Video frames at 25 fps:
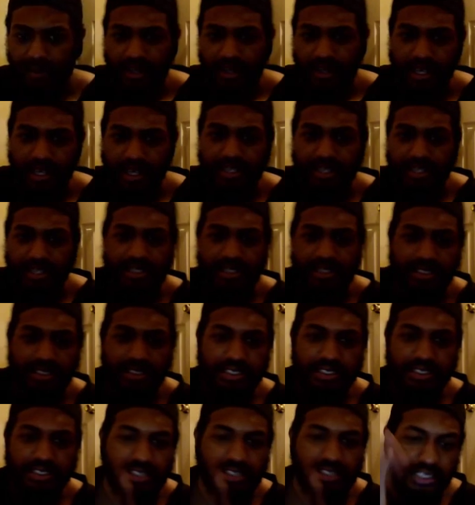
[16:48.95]
it
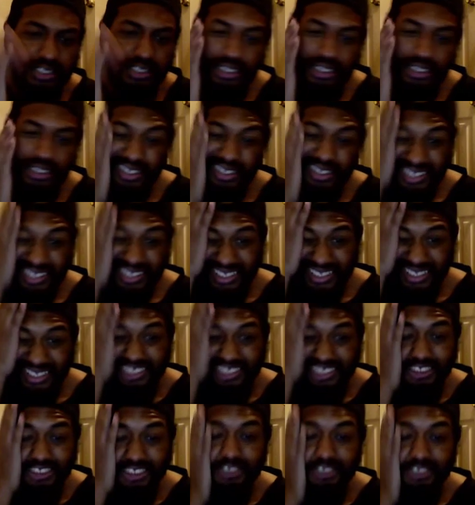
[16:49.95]
doesn't it
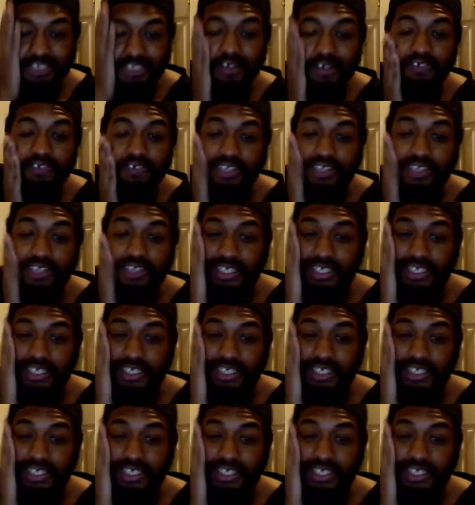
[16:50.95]
doesn't seem that funny,